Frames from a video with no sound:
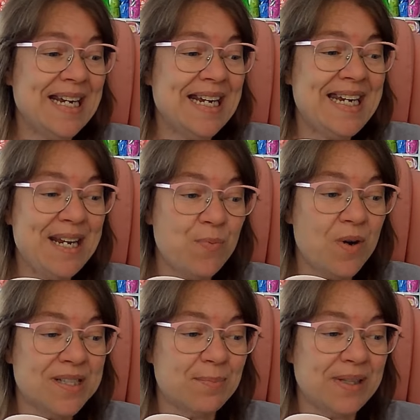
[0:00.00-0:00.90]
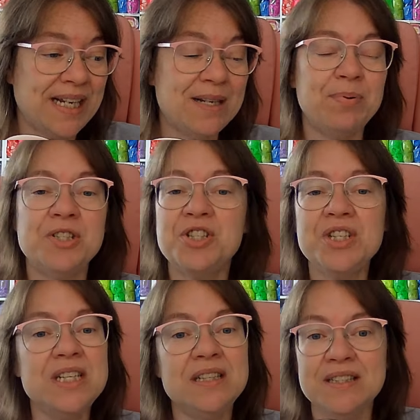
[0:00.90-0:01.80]
He wants a blanket, but
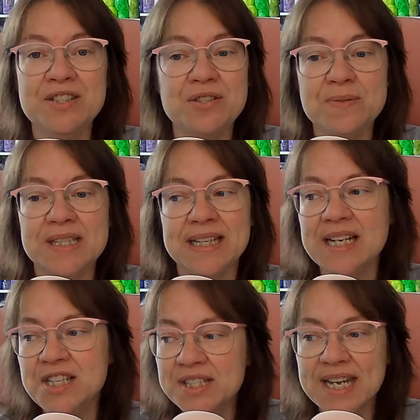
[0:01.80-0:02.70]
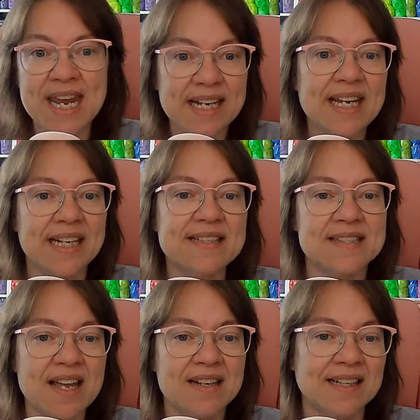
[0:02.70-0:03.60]
she was like, I just can't get it done.